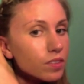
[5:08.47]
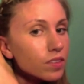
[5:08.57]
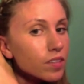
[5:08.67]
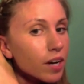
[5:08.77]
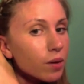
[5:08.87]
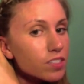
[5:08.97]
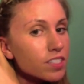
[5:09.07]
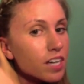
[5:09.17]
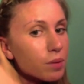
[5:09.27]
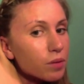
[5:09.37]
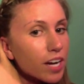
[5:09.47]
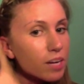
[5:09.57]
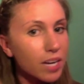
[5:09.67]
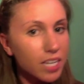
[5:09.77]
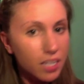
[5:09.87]
I always stop it right
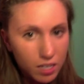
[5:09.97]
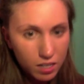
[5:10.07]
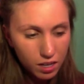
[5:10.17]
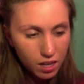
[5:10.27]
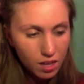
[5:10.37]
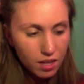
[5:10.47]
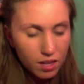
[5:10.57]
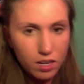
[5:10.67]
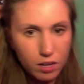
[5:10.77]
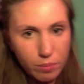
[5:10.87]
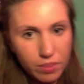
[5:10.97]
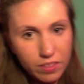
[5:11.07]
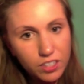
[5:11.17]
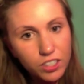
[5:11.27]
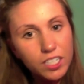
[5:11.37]
at my ear.
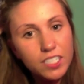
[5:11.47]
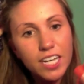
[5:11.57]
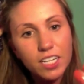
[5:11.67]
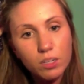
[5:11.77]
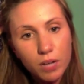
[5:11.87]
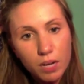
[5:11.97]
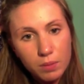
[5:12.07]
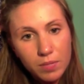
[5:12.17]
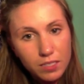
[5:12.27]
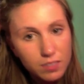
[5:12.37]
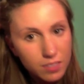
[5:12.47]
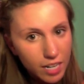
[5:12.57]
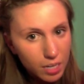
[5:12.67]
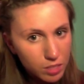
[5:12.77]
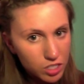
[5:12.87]
Then you're going to take your bobby pins that
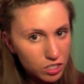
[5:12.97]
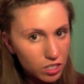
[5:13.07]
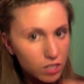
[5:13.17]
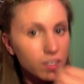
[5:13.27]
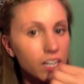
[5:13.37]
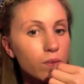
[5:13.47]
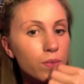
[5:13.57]
I had mentioned earlier